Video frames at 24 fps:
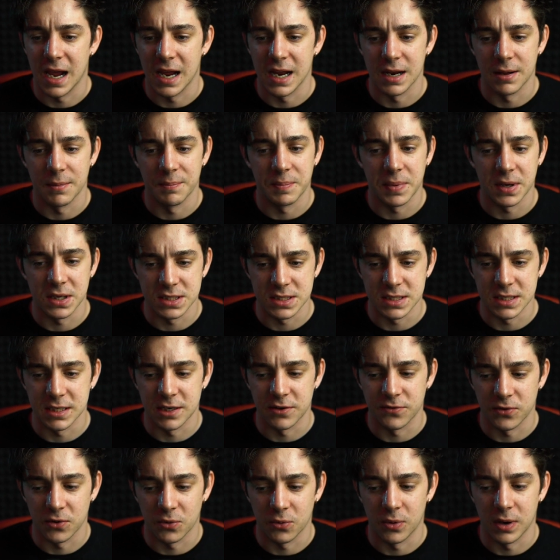in a bunch of
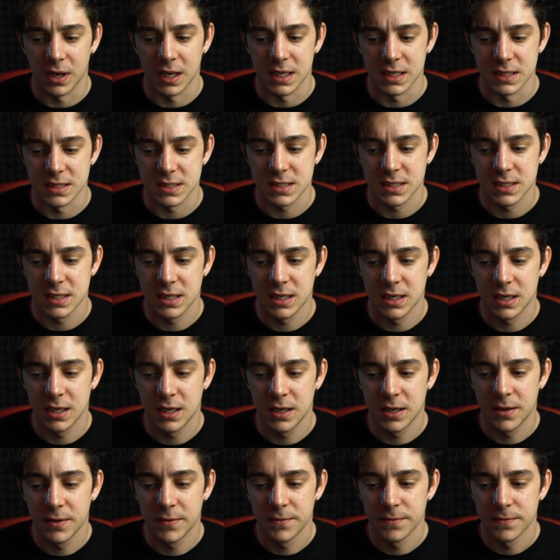different ways.
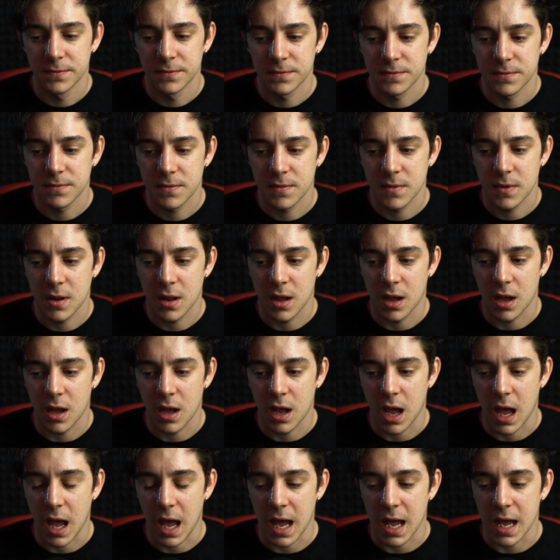
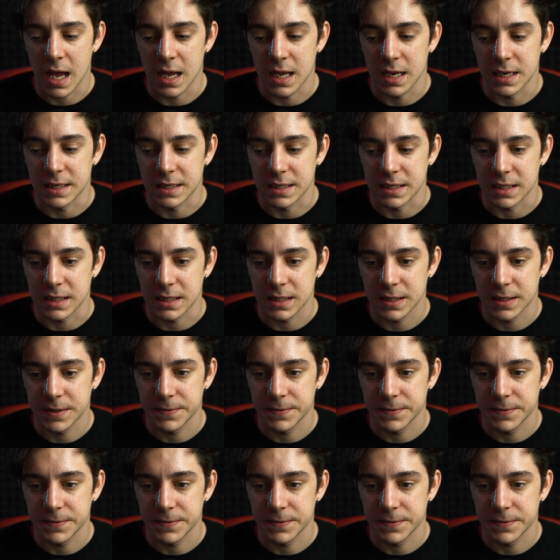And